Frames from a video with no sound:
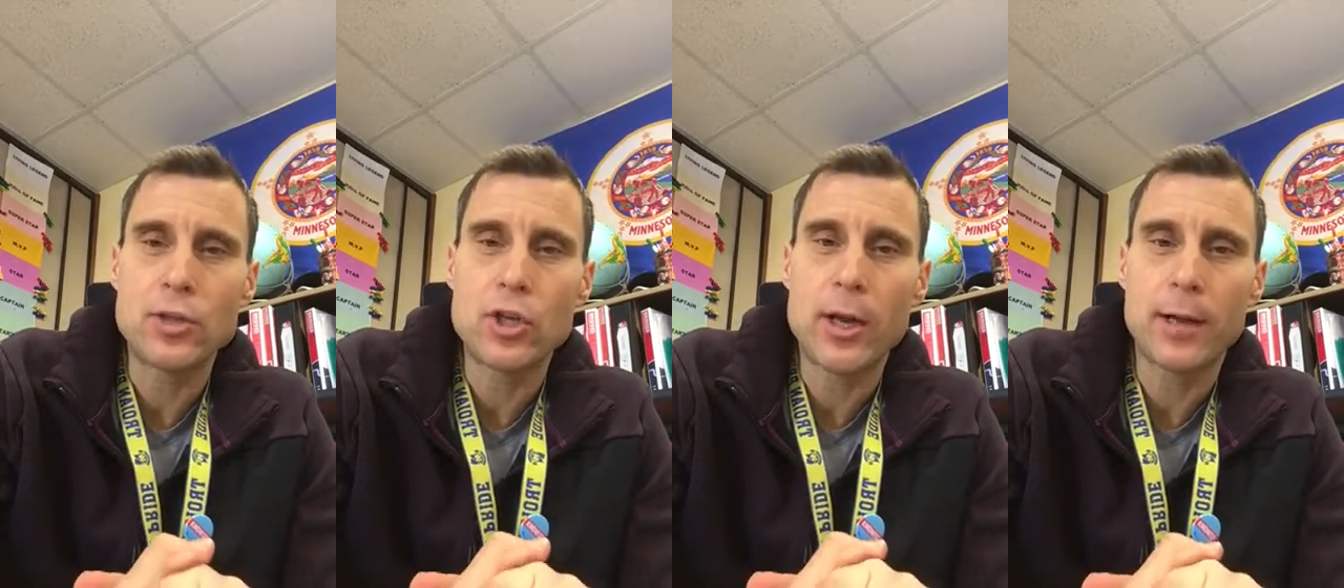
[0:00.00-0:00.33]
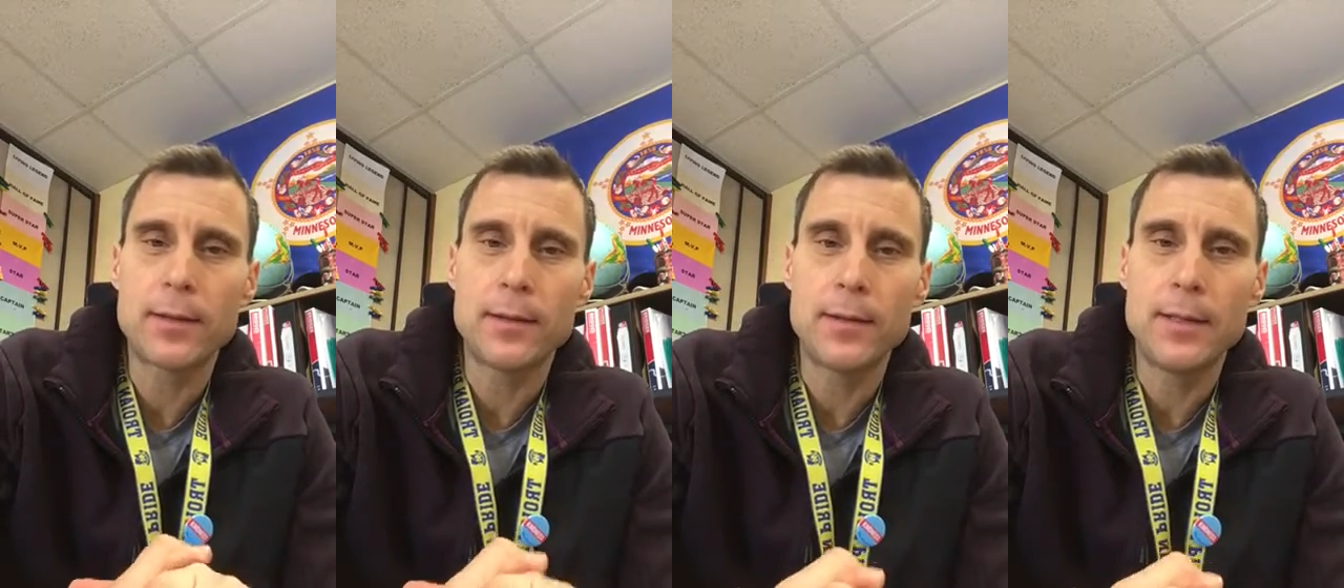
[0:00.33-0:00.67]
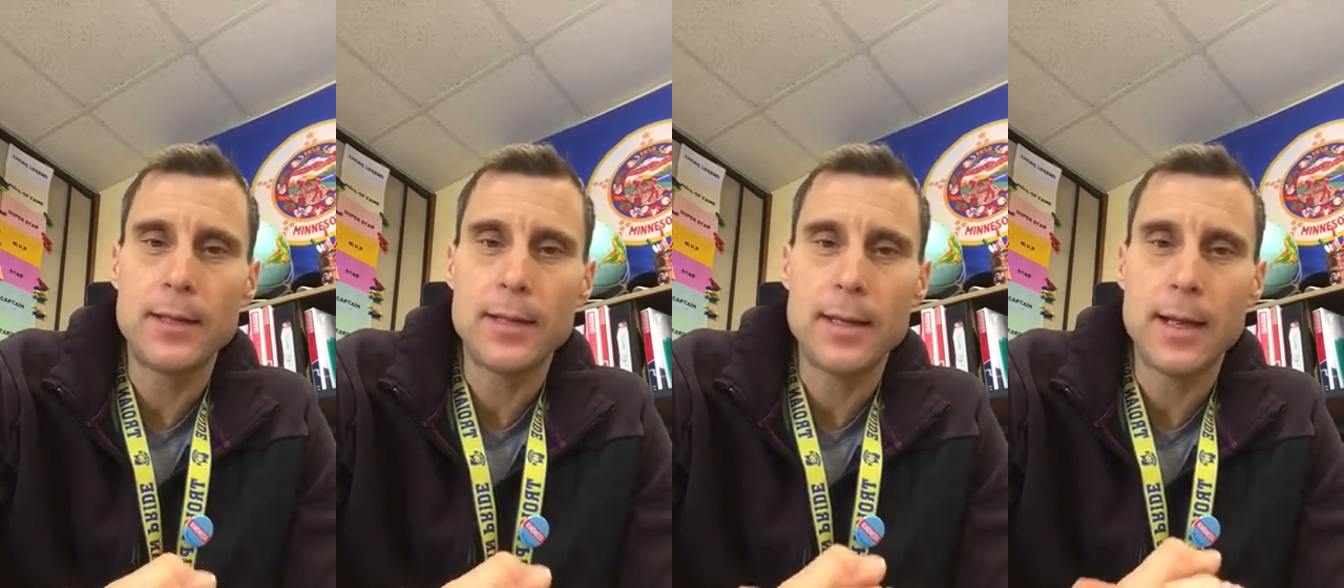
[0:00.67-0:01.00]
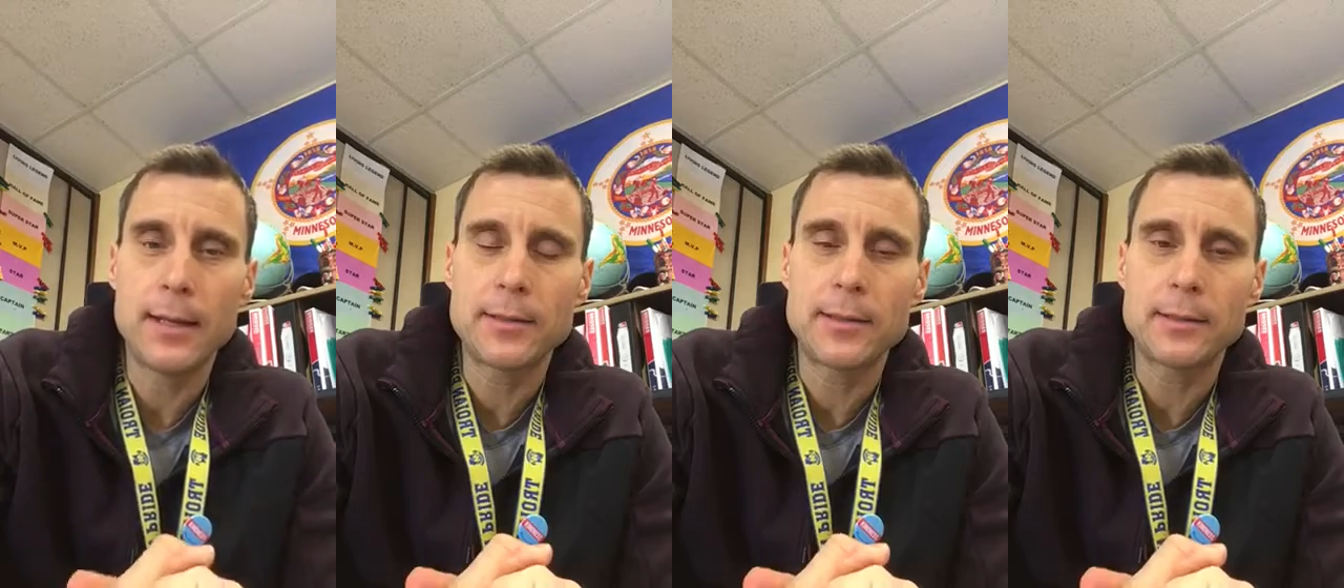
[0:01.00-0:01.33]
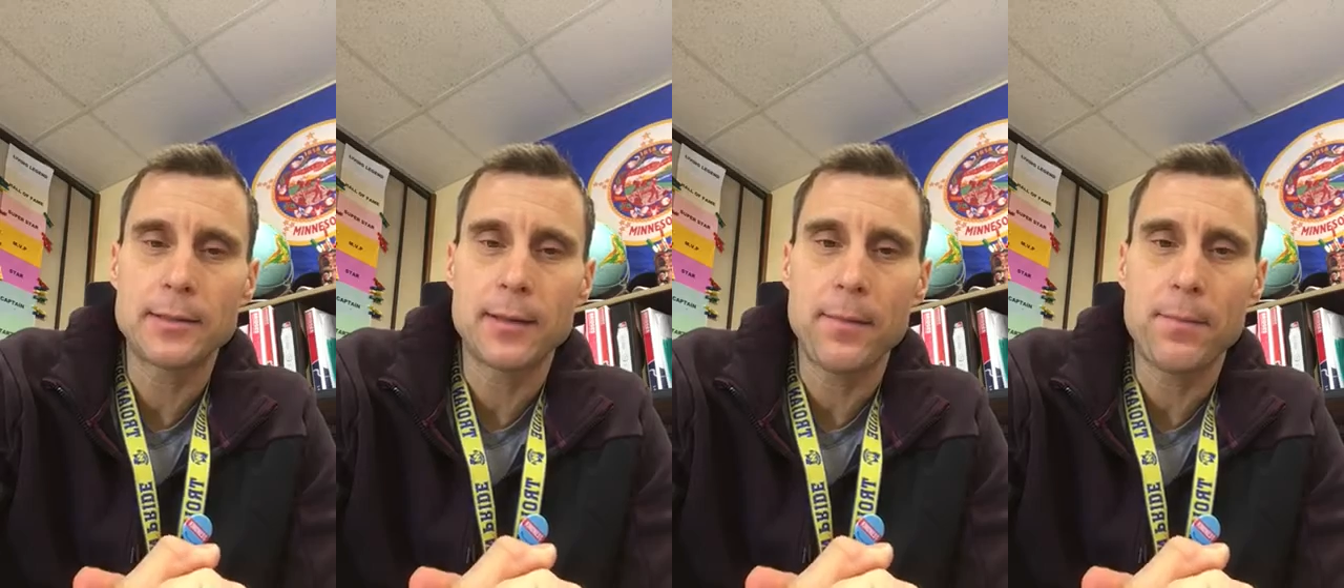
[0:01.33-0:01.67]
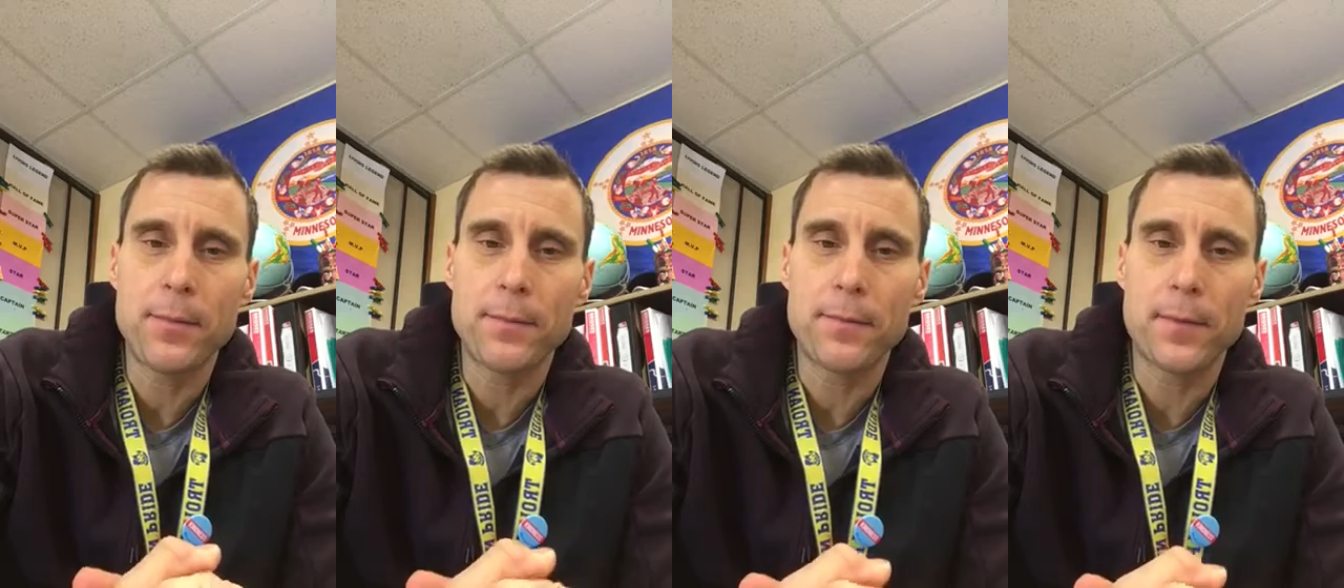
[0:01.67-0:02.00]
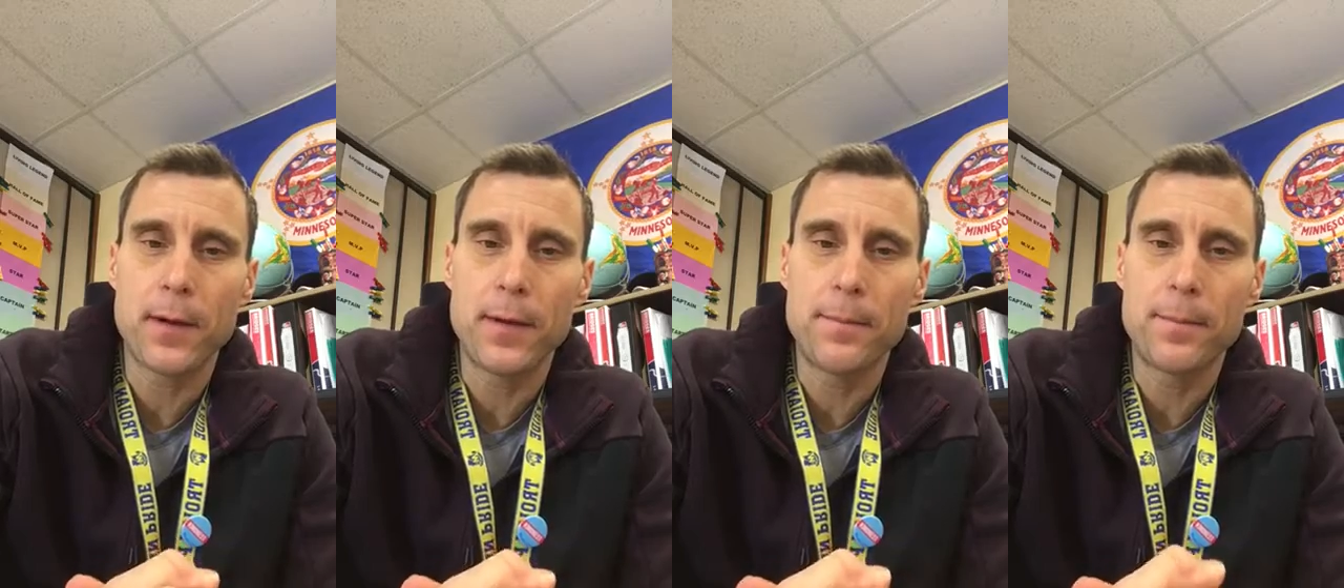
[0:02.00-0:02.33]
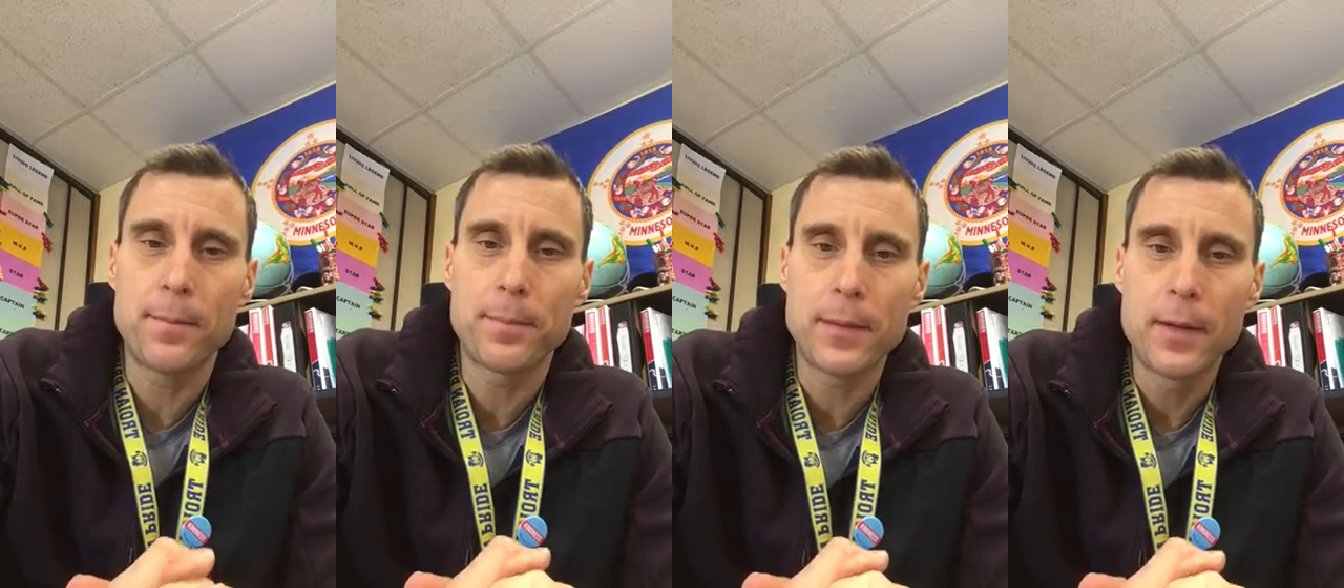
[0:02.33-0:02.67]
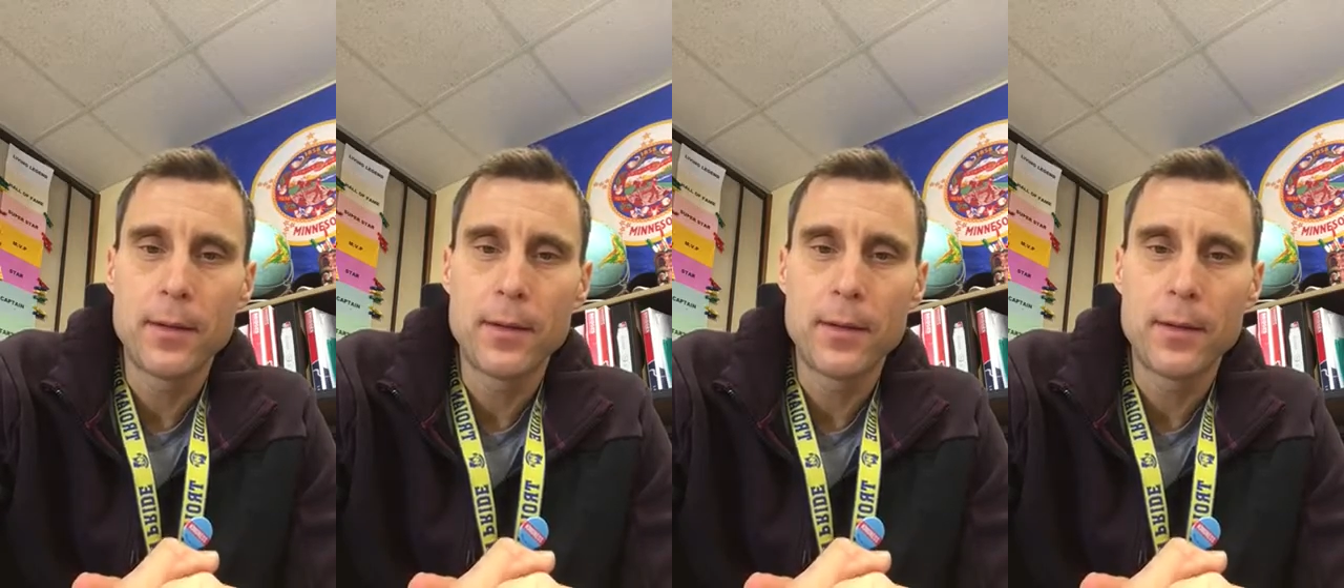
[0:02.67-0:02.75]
checked the exit slip from